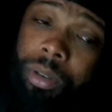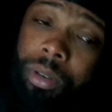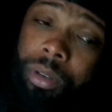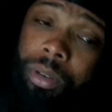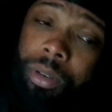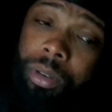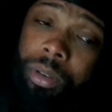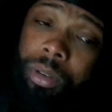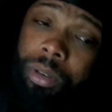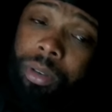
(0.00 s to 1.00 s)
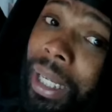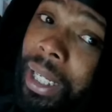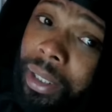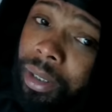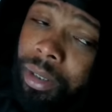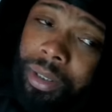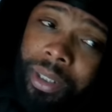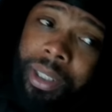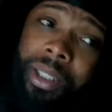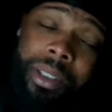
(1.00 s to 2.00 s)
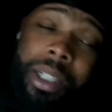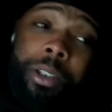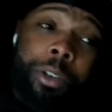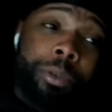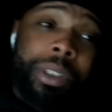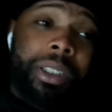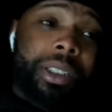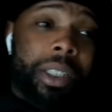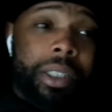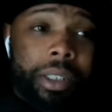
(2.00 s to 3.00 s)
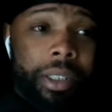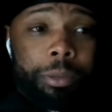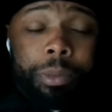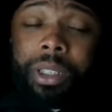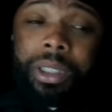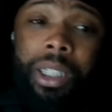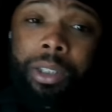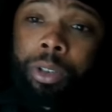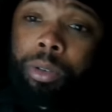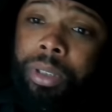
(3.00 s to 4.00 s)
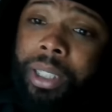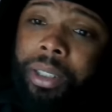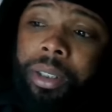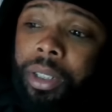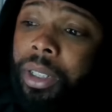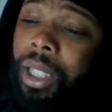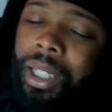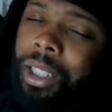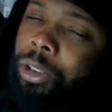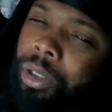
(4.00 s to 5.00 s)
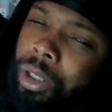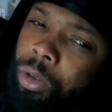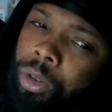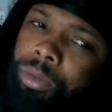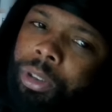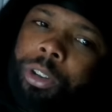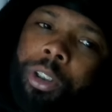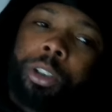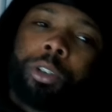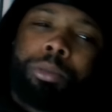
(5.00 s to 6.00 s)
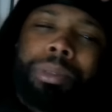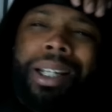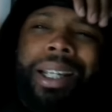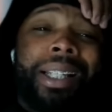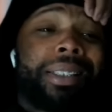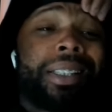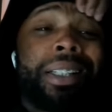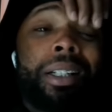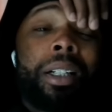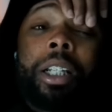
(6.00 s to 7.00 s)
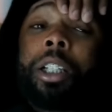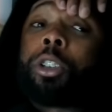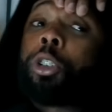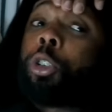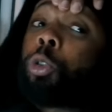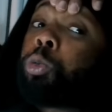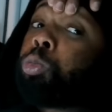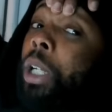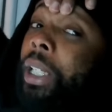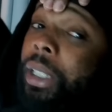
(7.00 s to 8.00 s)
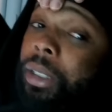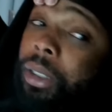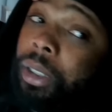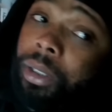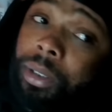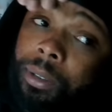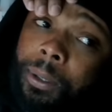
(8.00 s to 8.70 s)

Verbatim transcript: and like a cabana and like three tickets because I know like I ain't trying to overcharge nobody. Eighteen hundred is crazy.